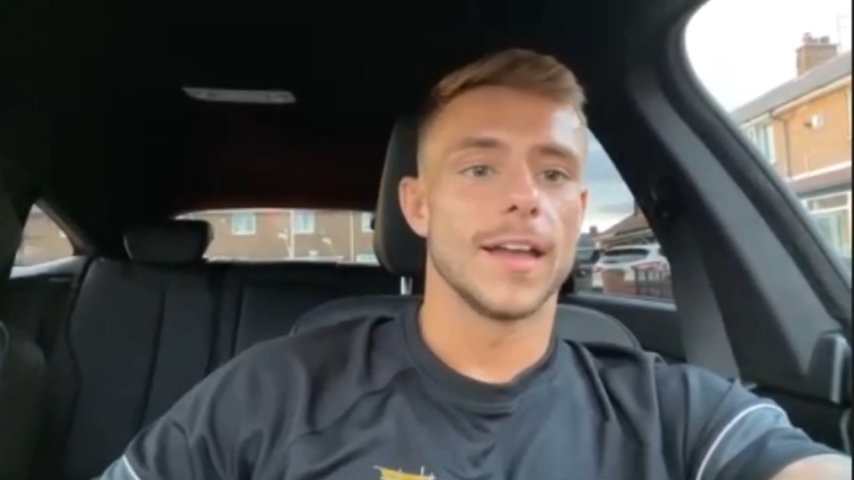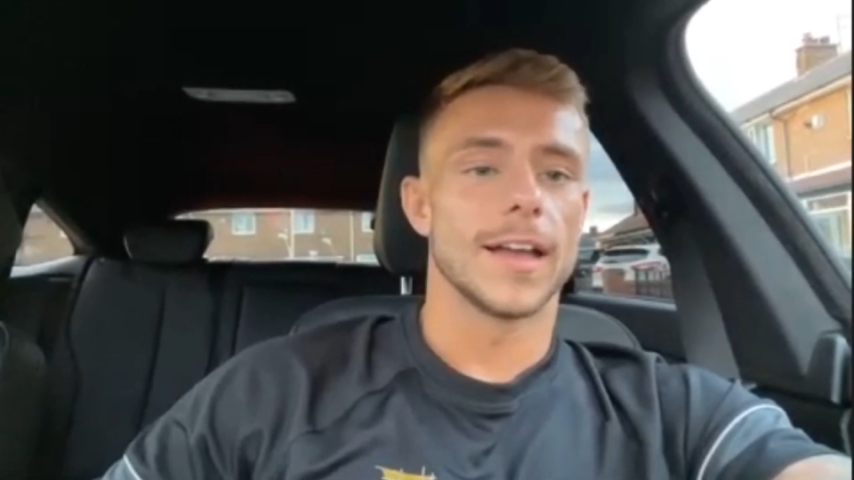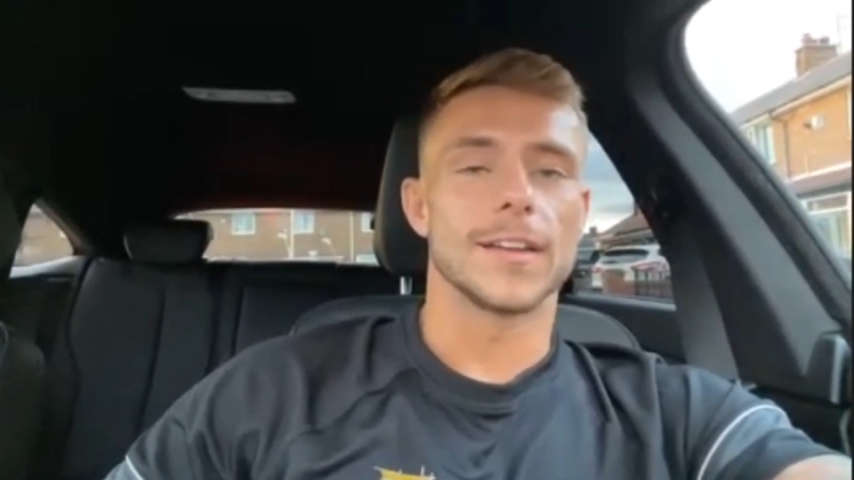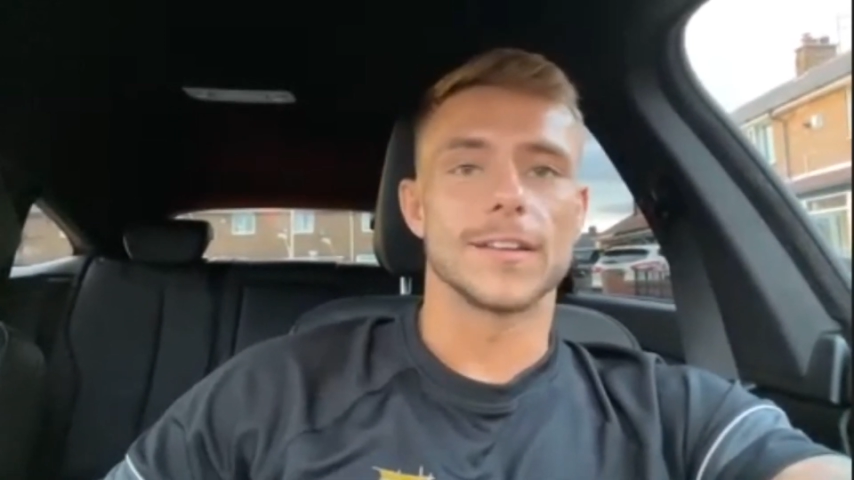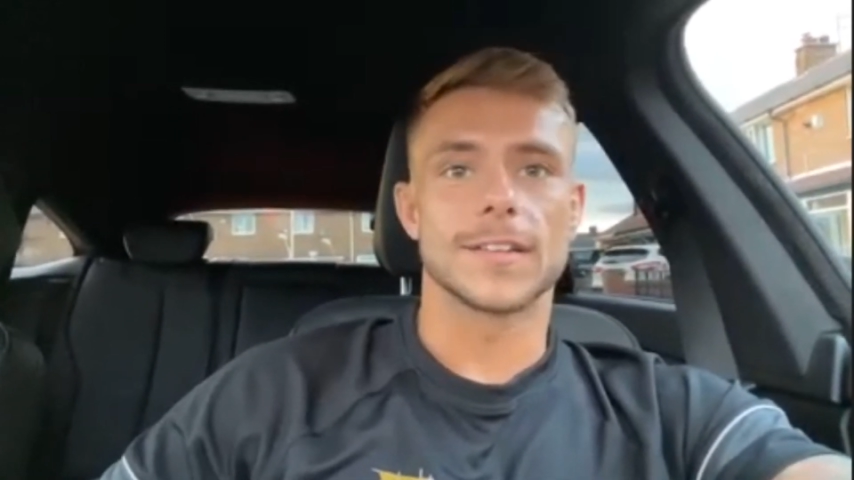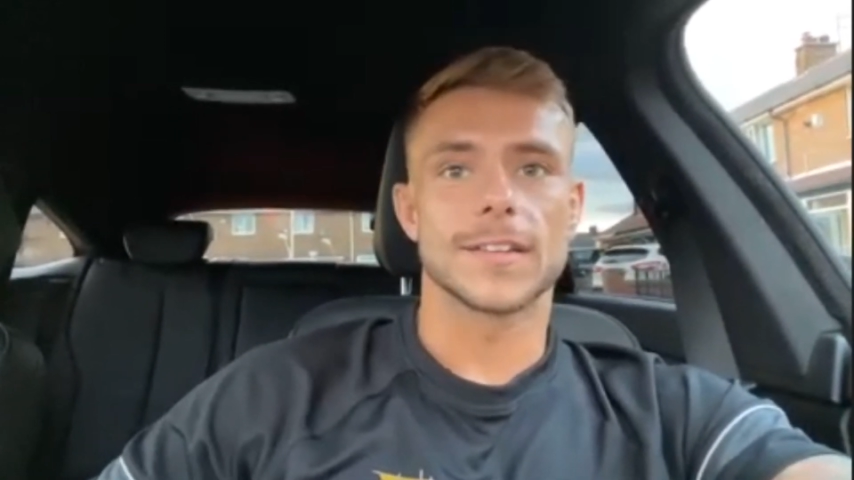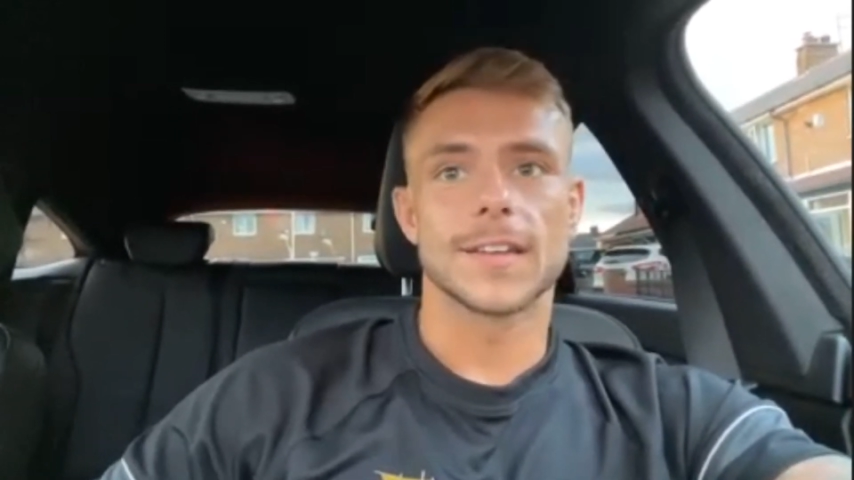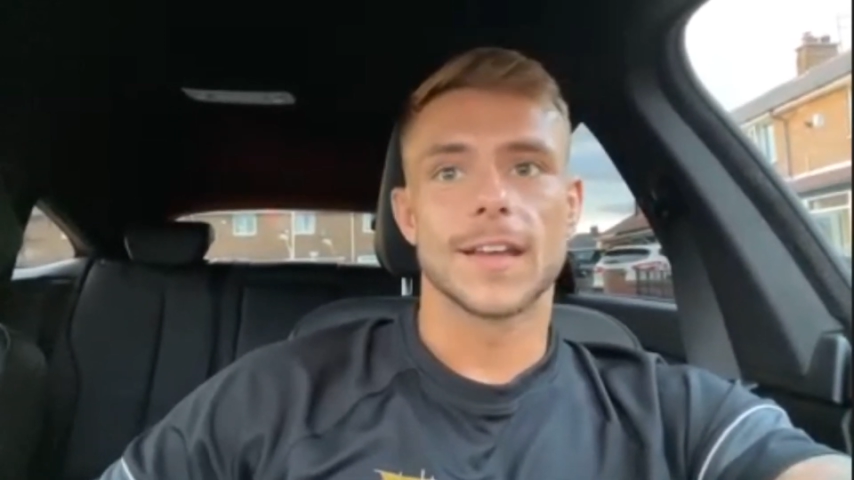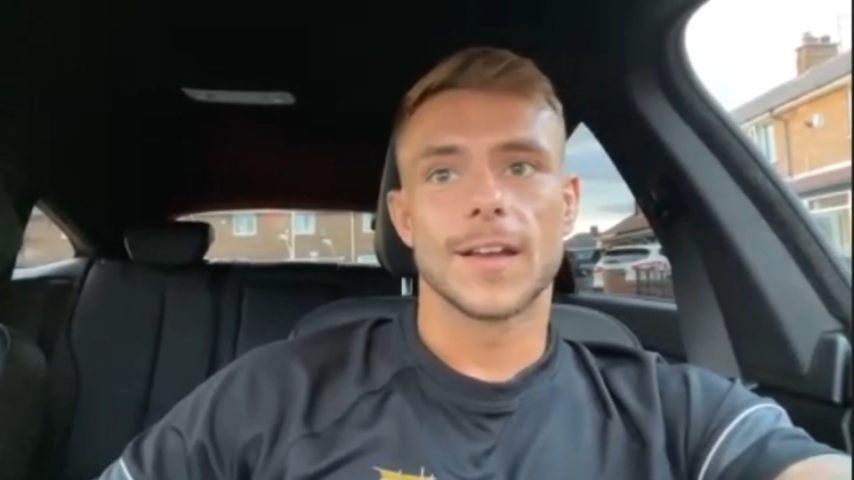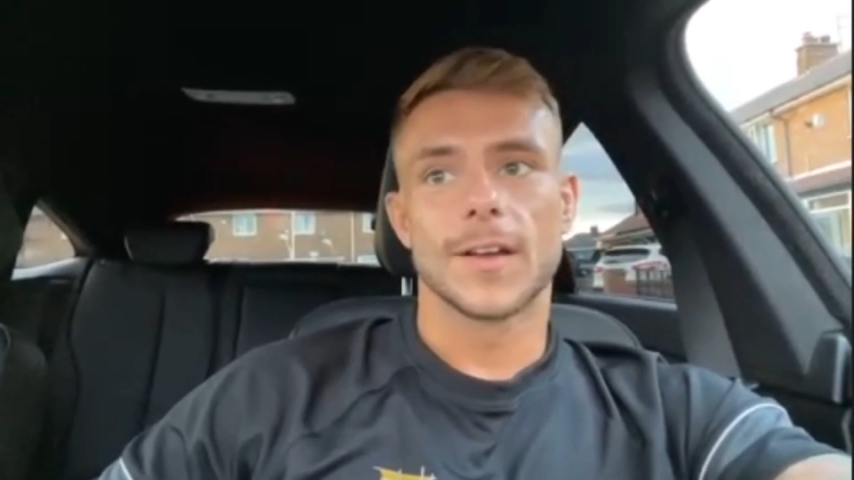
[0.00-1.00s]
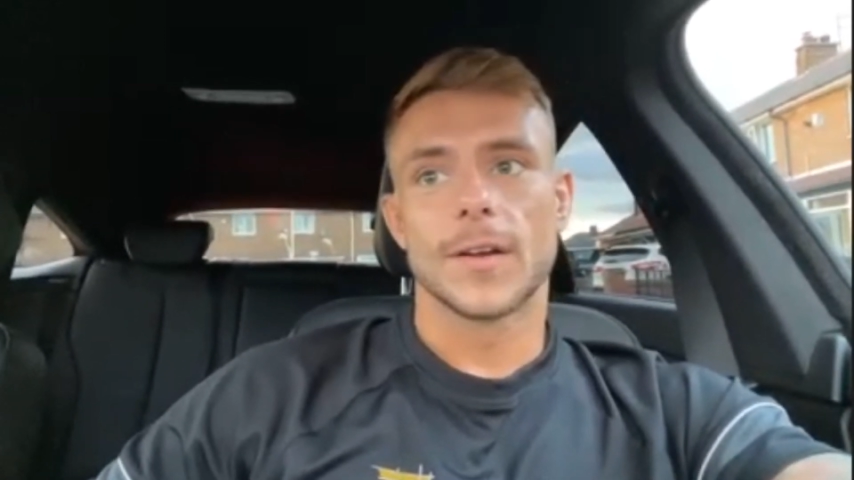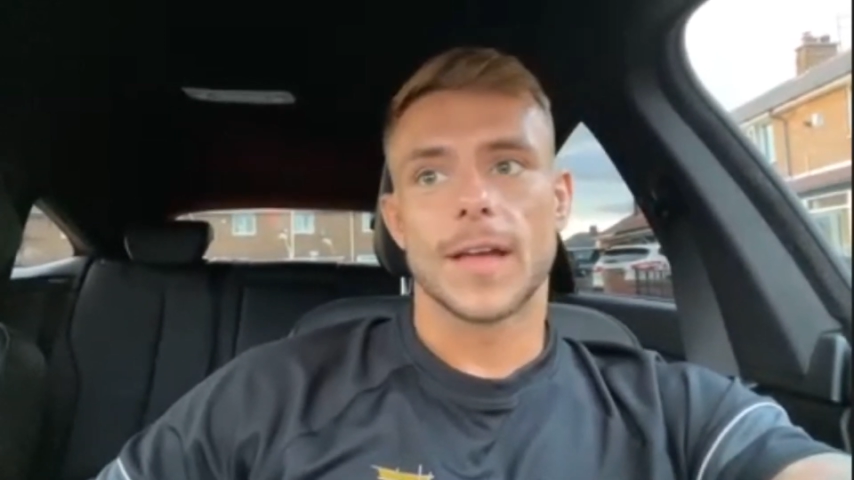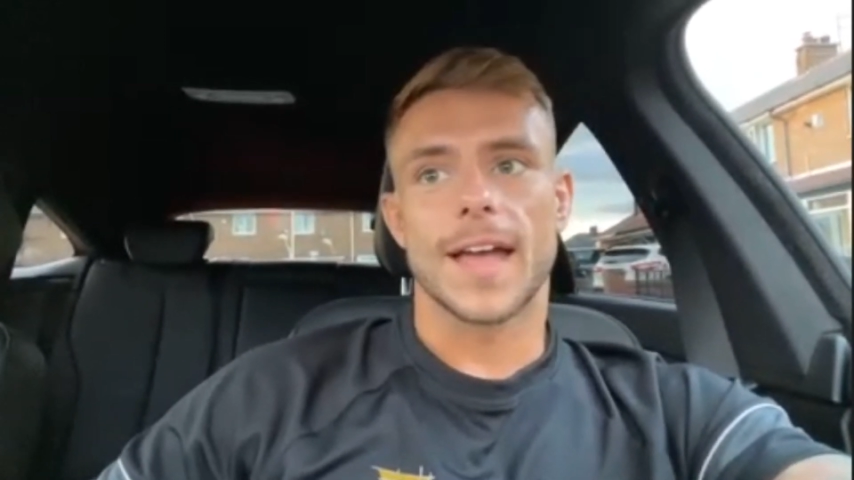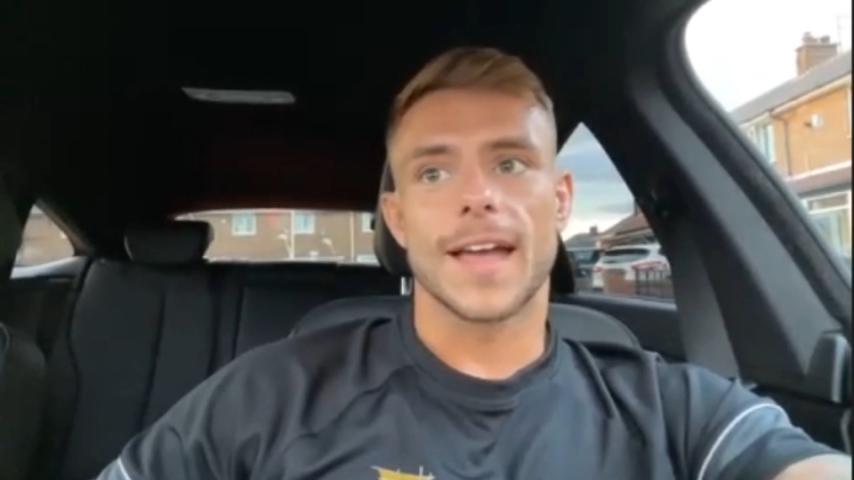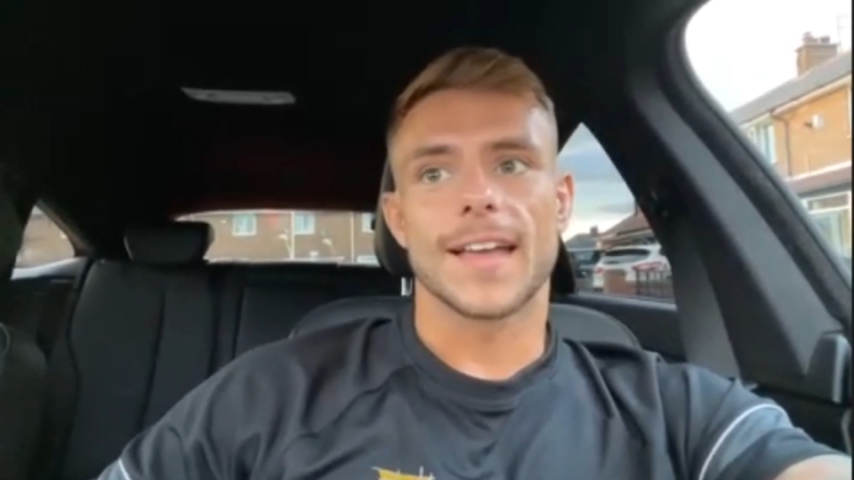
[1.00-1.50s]
And
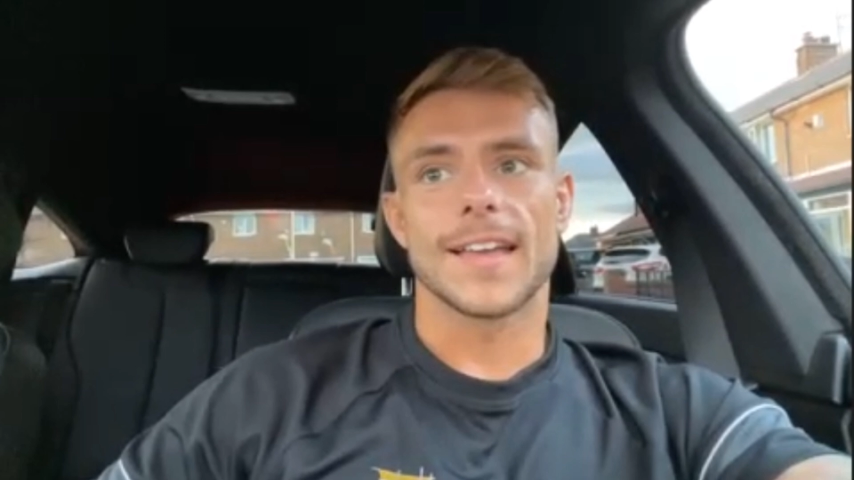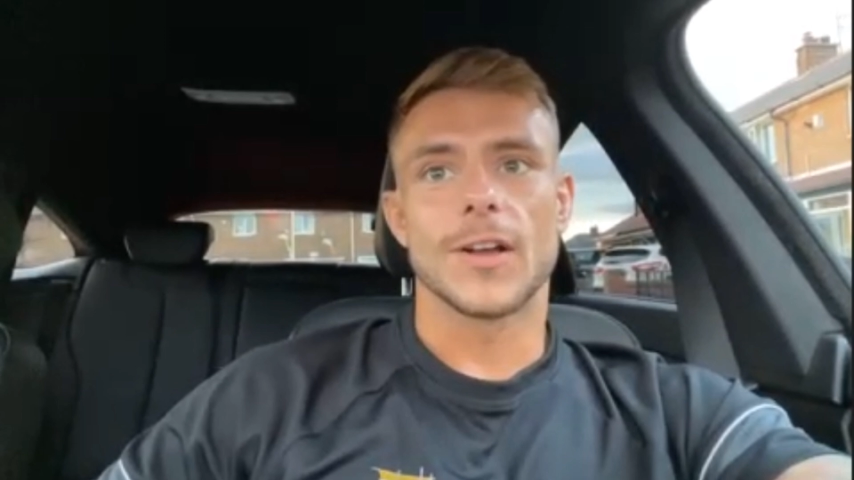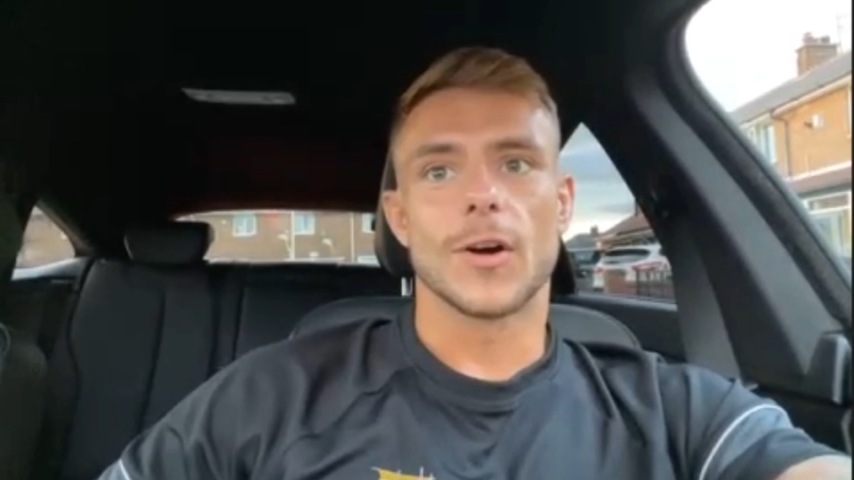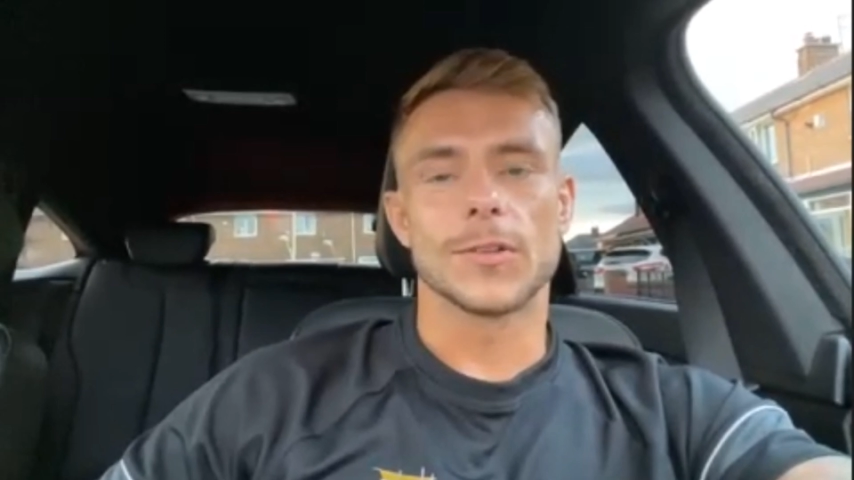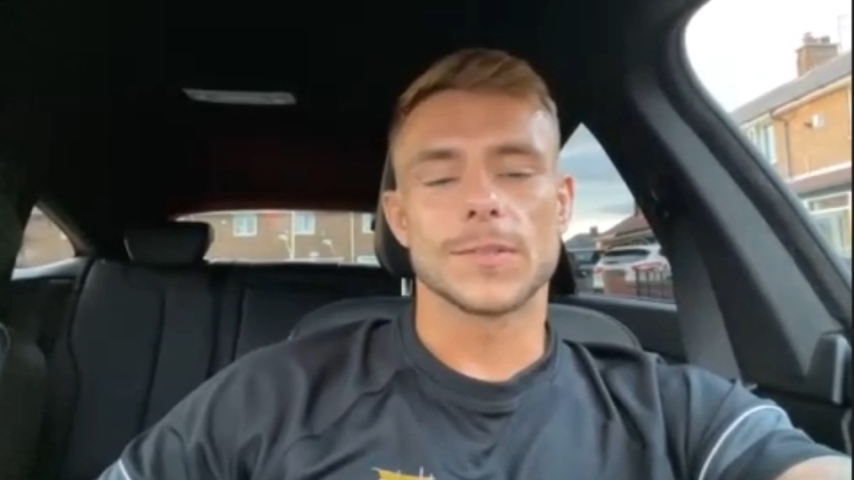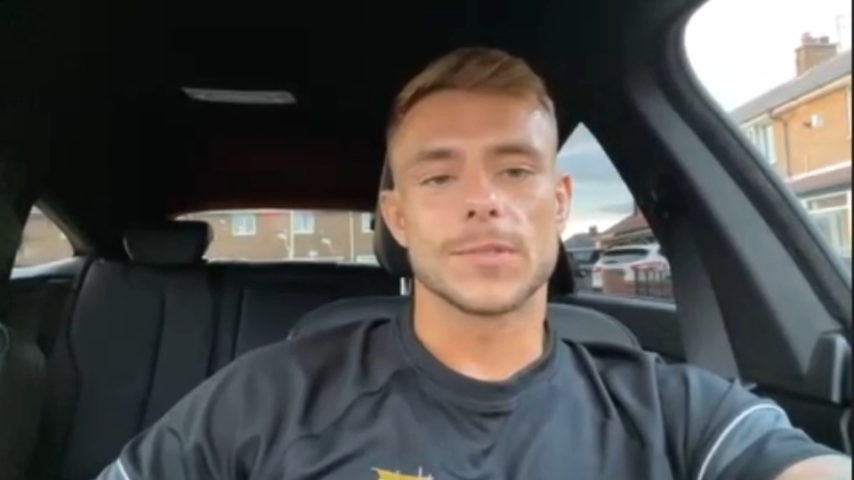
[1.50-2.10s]
he calls